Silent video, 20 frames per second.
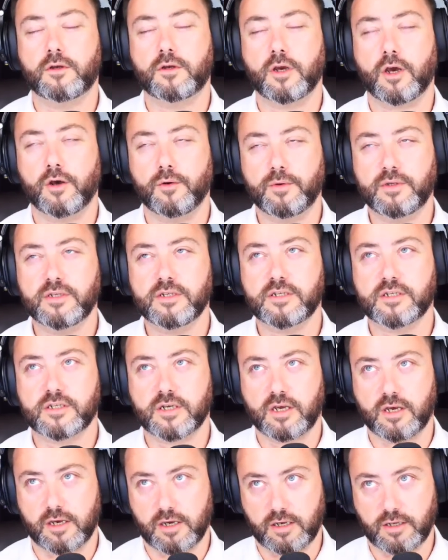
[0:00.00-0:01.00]

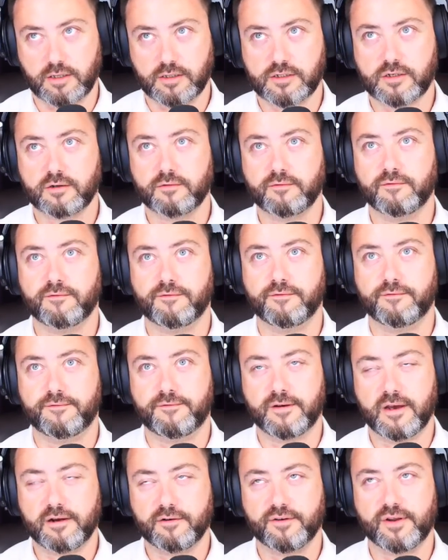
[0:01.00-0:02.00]
coincides
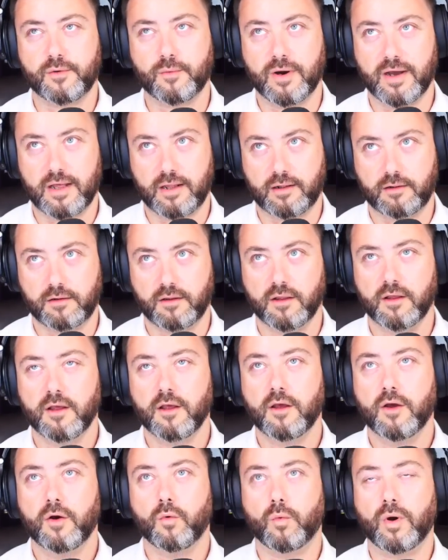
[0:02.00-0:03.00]
very well
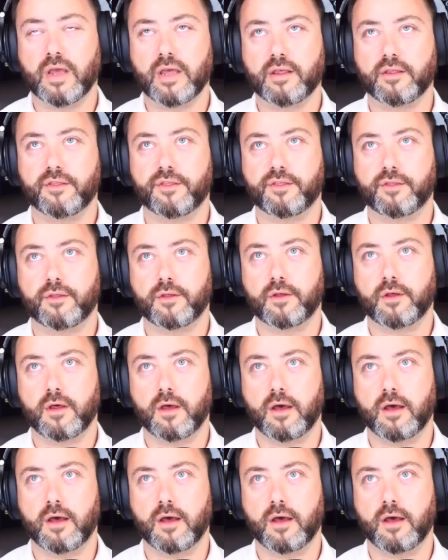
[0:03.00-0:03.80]
with